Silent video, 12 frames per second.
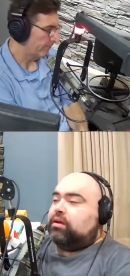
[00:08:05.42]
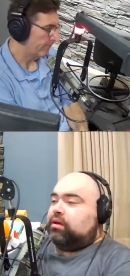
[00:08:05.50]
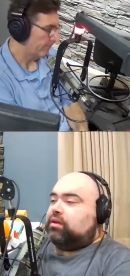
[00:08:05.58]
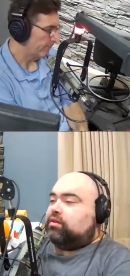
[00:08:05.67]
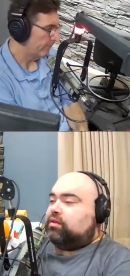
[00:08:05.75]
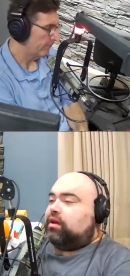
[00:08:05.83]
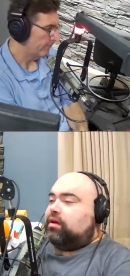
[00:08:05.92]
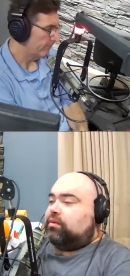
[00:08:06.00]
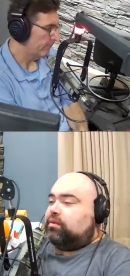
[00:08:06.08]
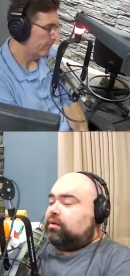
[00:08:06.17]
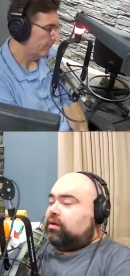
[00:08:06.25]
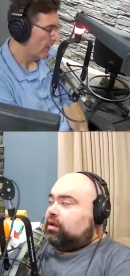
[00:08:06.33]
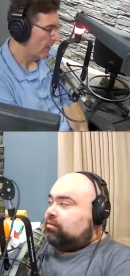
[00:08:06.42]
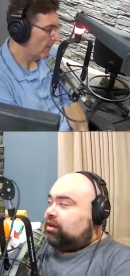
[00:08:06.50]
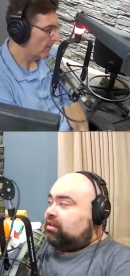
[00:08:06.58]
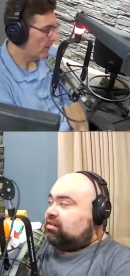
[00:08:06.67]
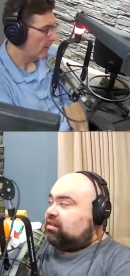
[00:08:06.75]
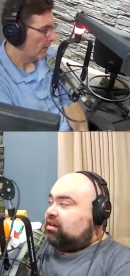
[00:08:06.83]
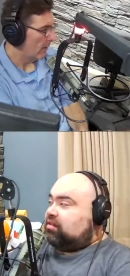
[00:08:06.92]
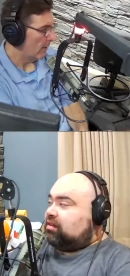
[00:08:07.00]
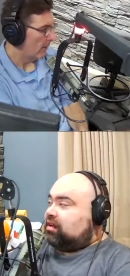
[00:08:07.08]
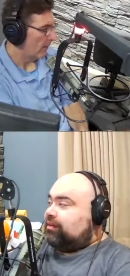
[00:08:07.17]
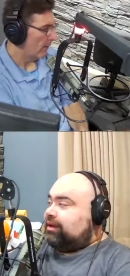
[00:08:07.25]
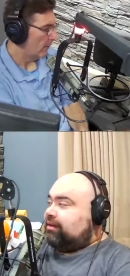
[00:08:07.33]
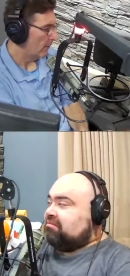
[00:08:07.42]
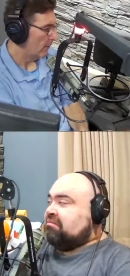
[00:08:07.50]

Speaker 1: So, but it looks. I mean,